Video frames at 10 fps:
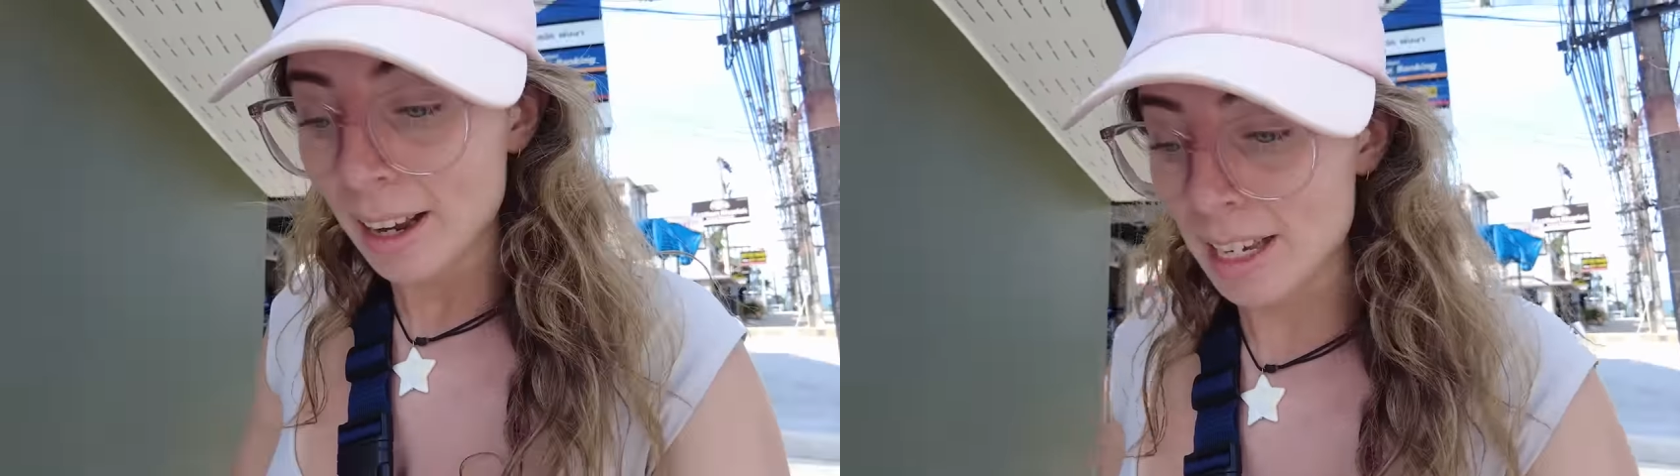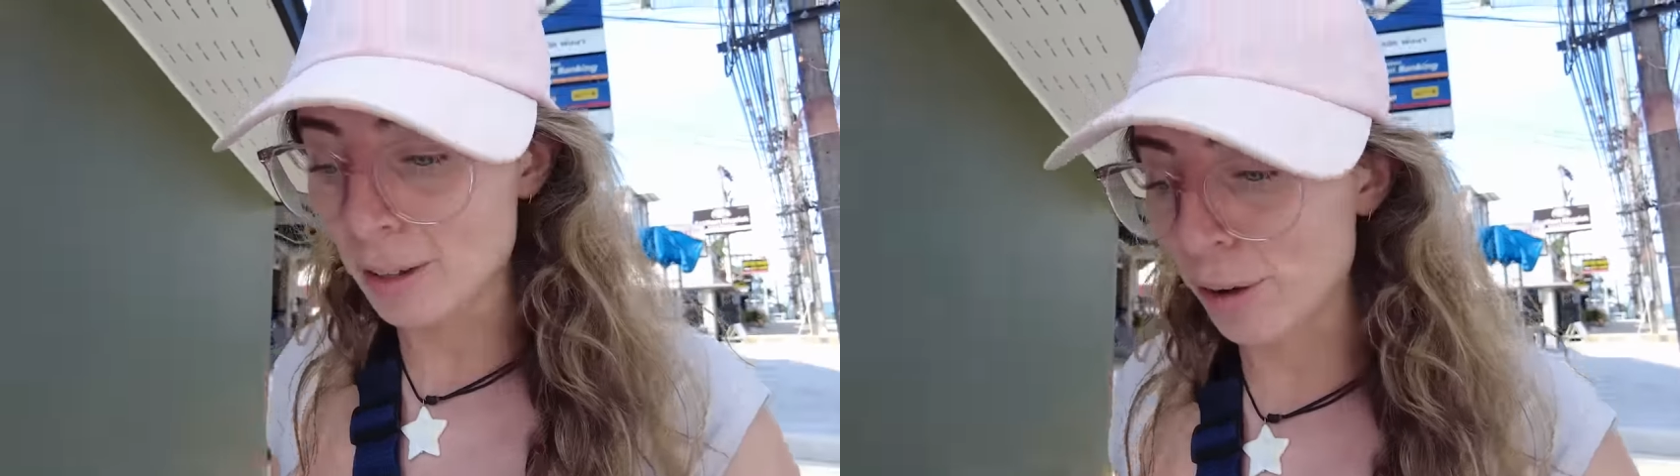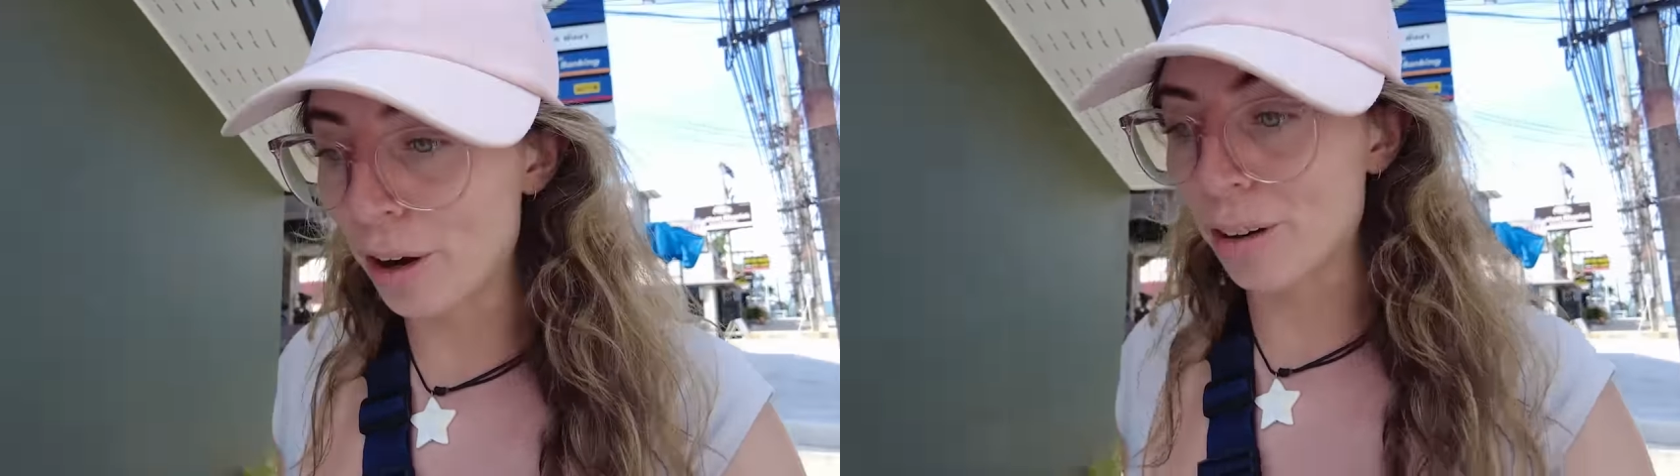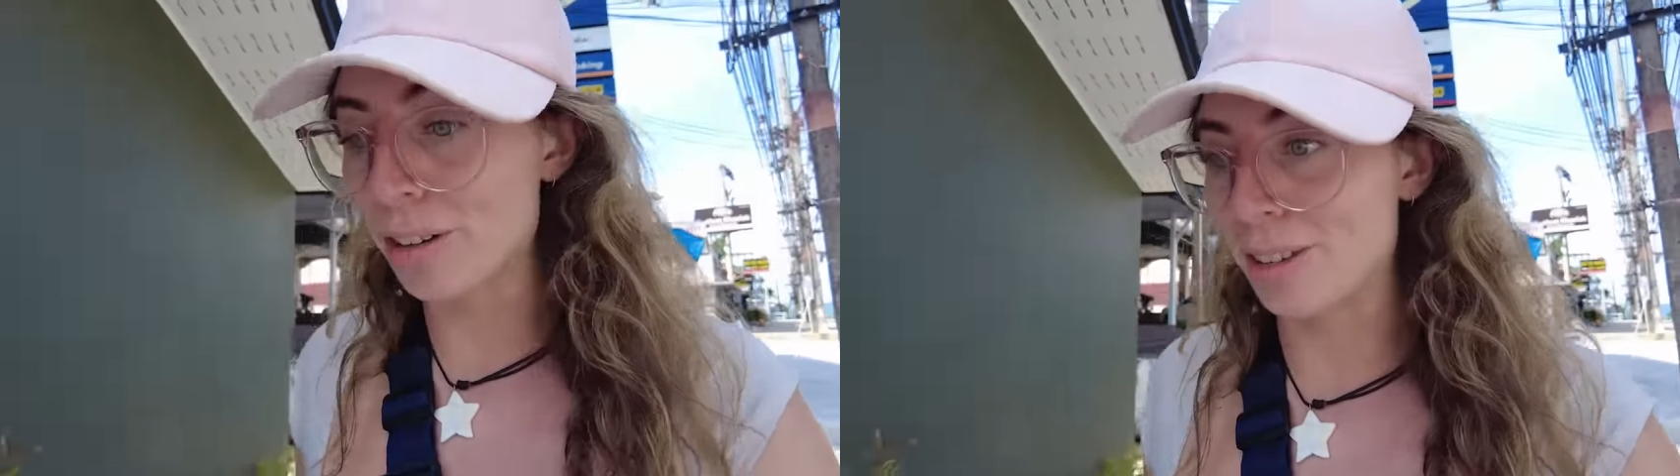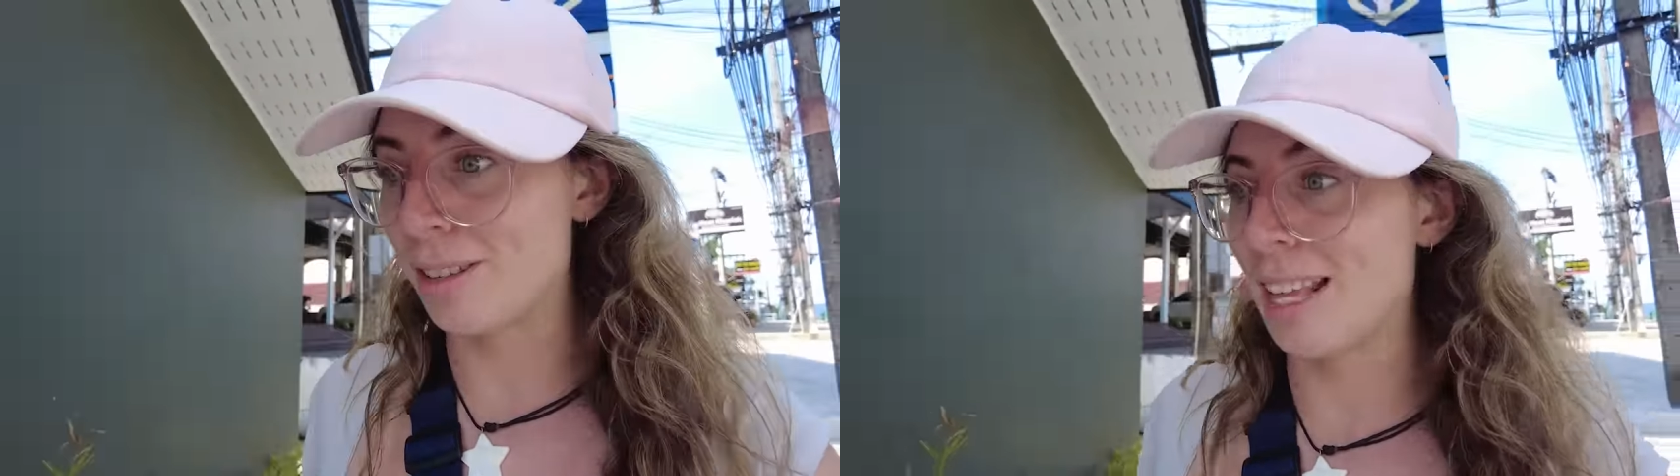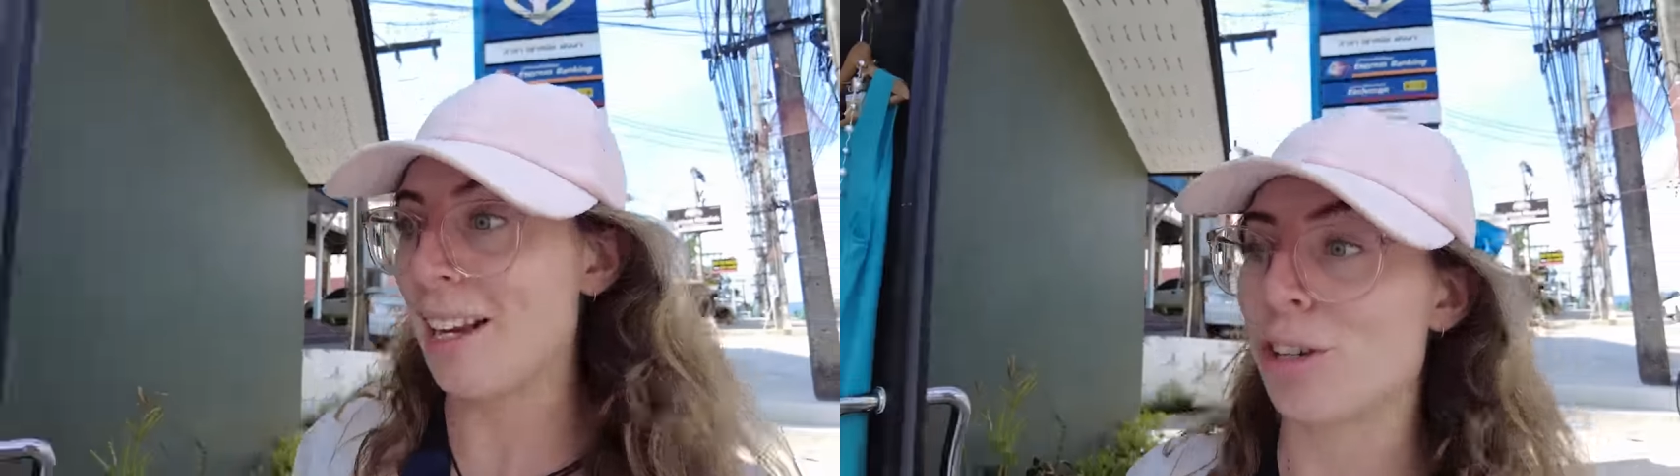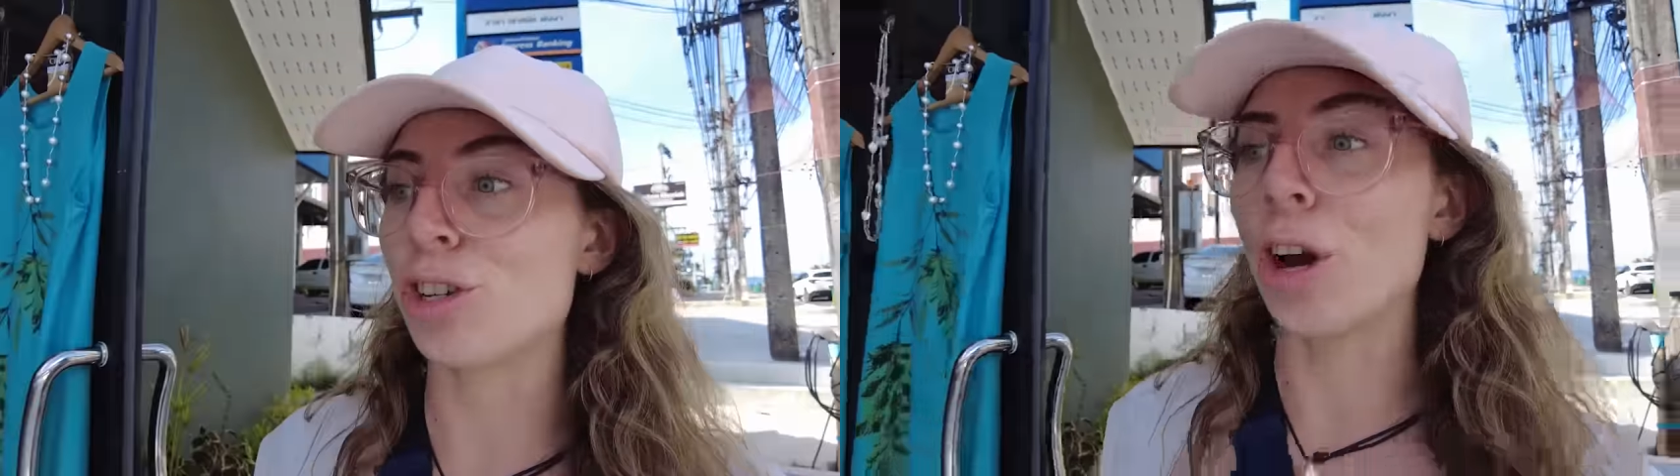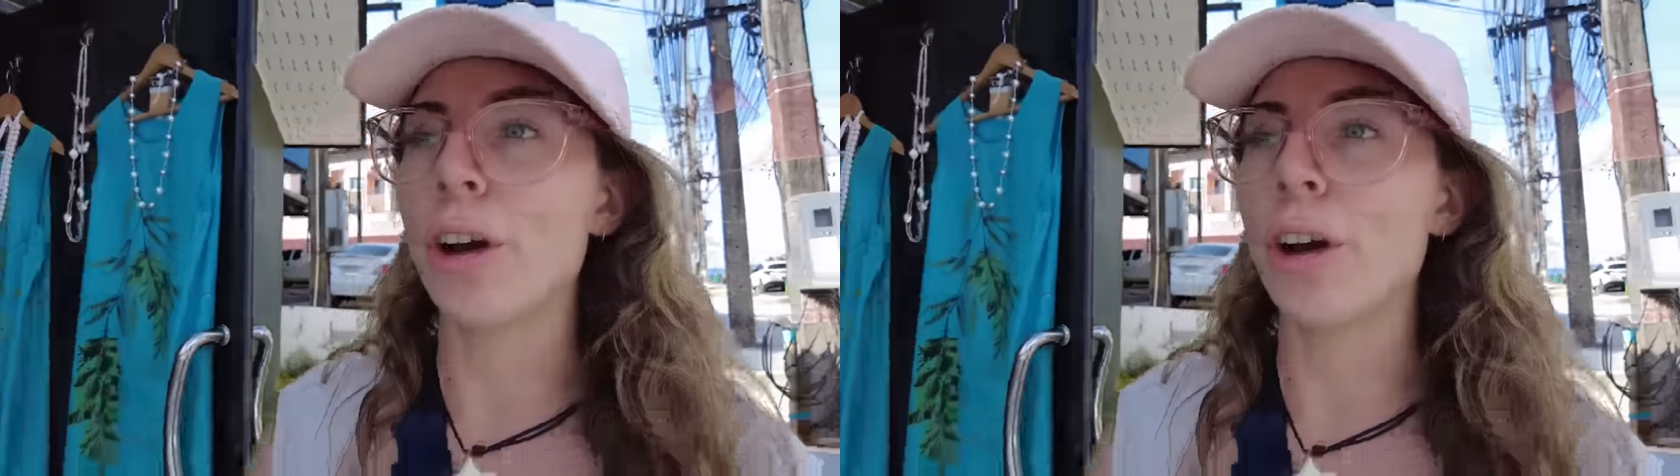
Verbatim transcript: as far as things go.